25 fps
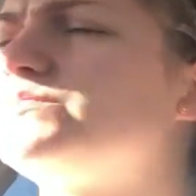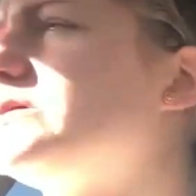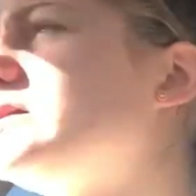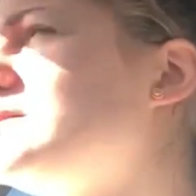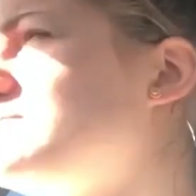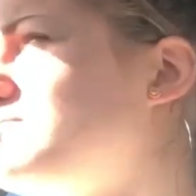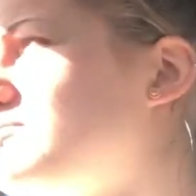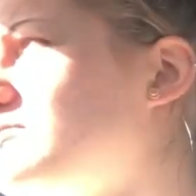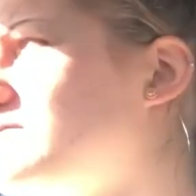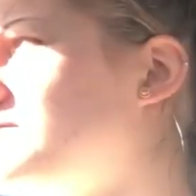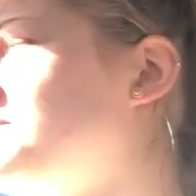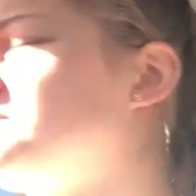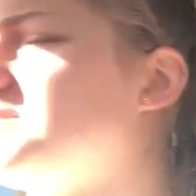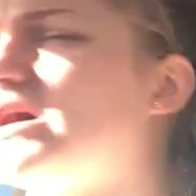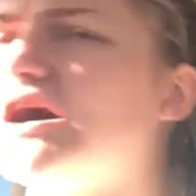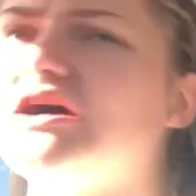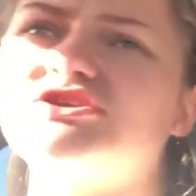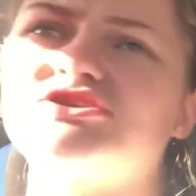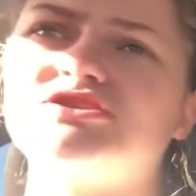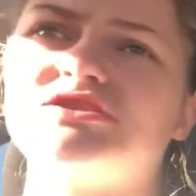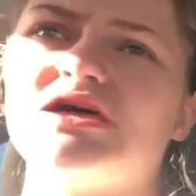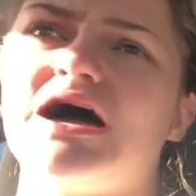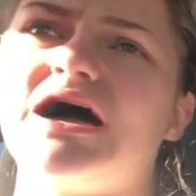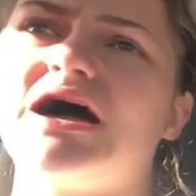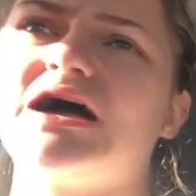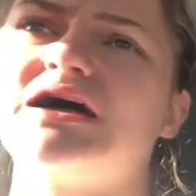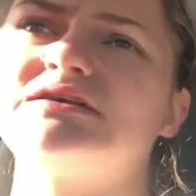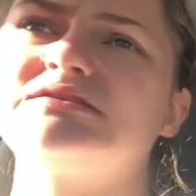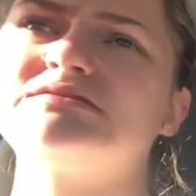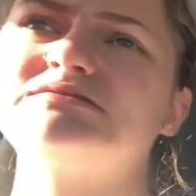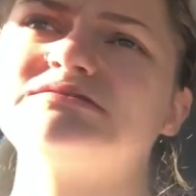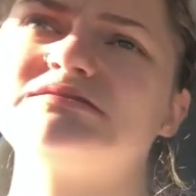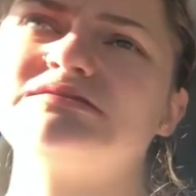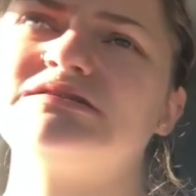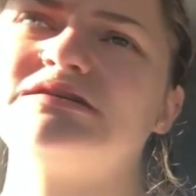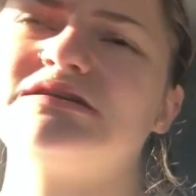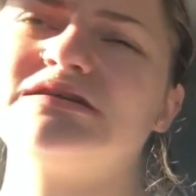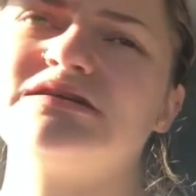people have touched that
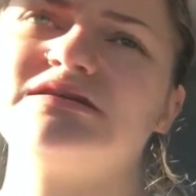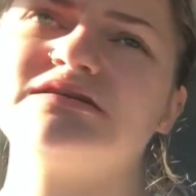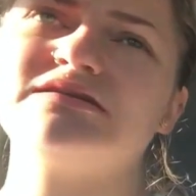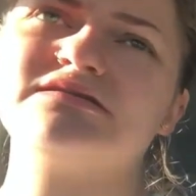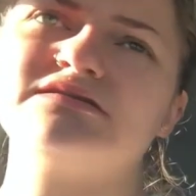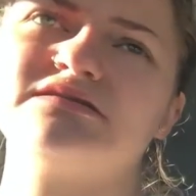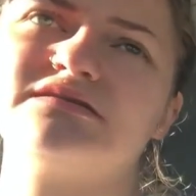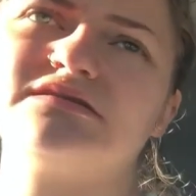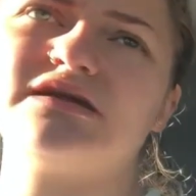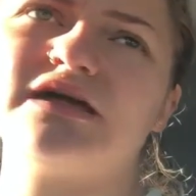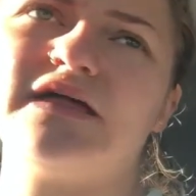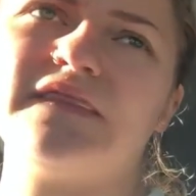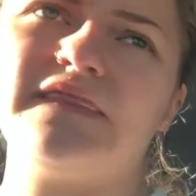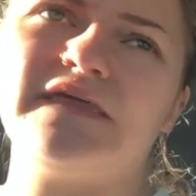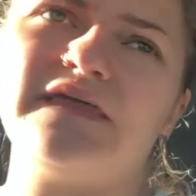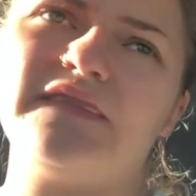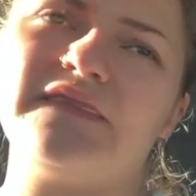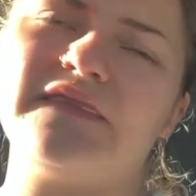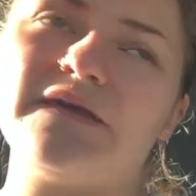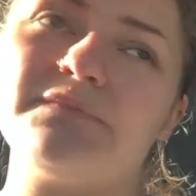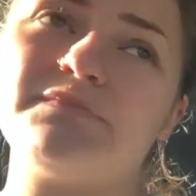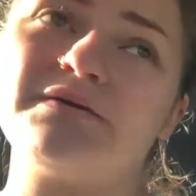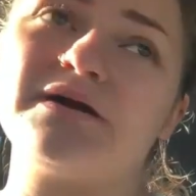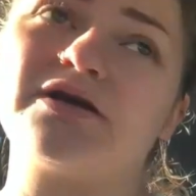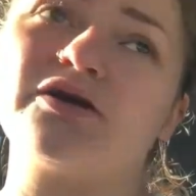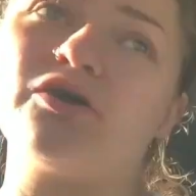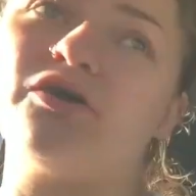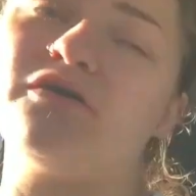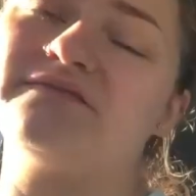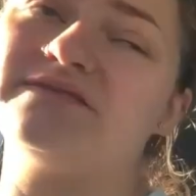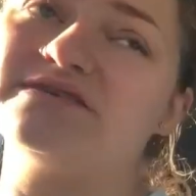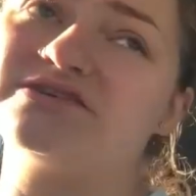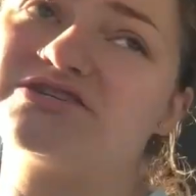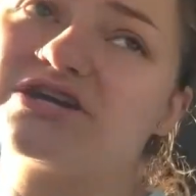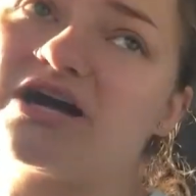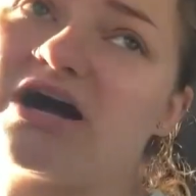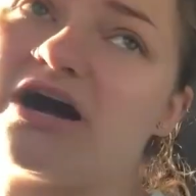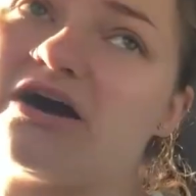and then they pick it off
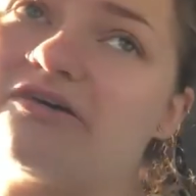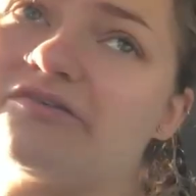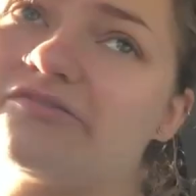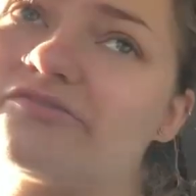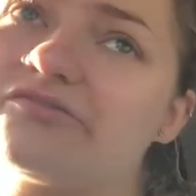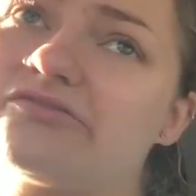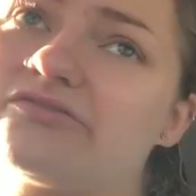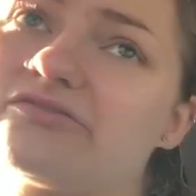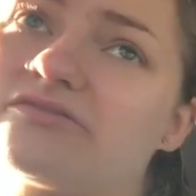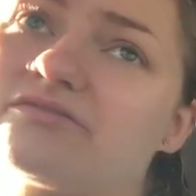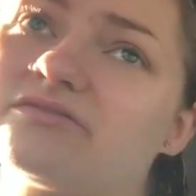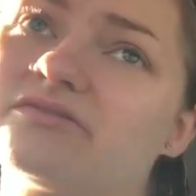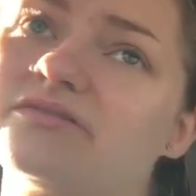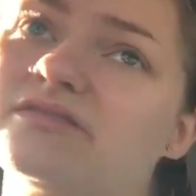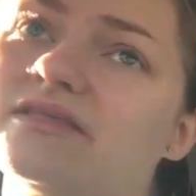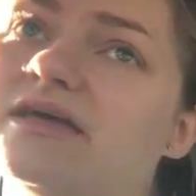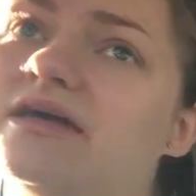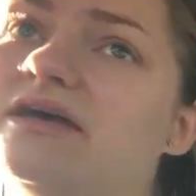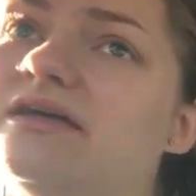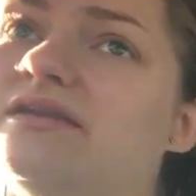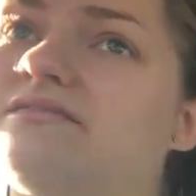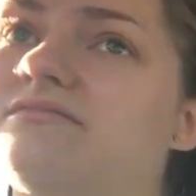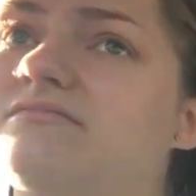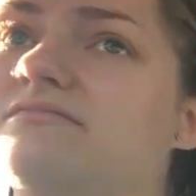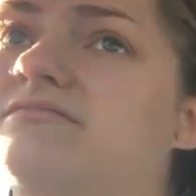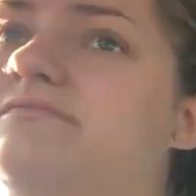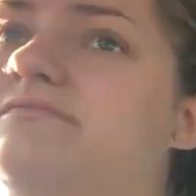the shelves, then,